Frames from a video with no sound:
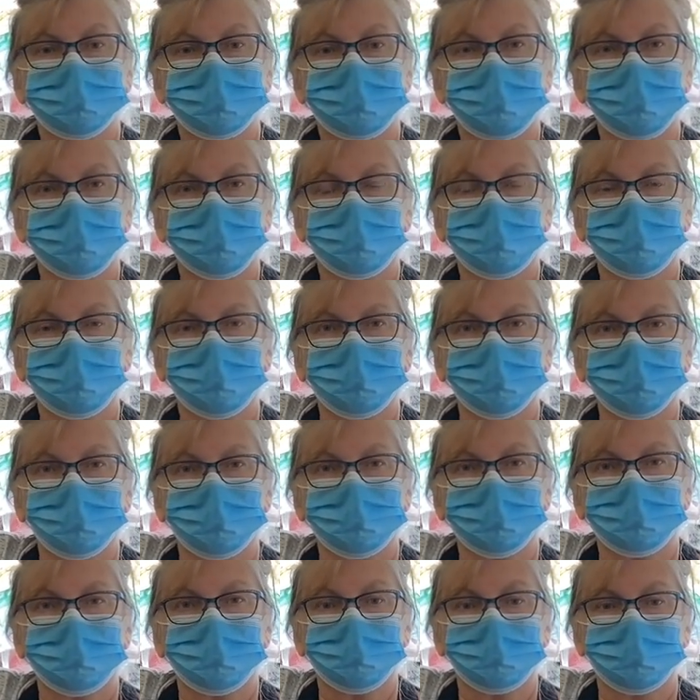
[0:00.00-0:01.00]
you know,
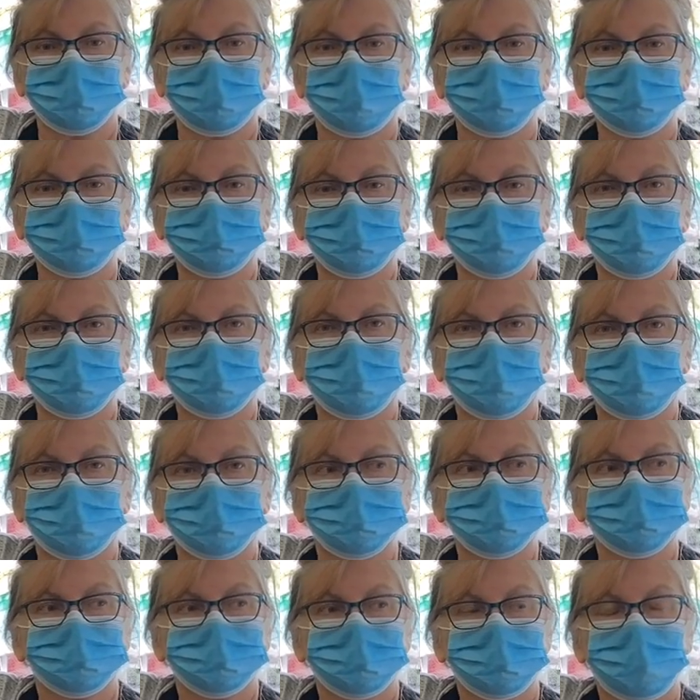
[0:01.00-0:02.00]
hurdles to jump, but
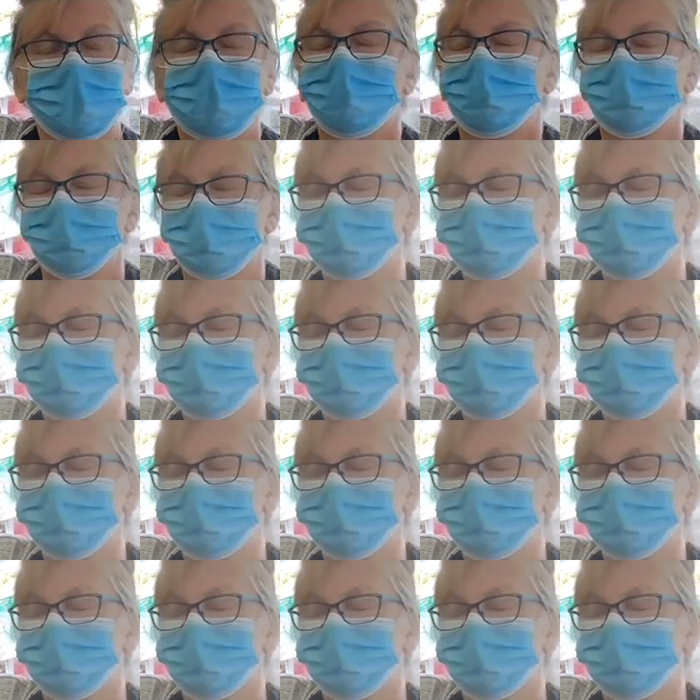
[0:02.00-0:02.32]
yeah, I'm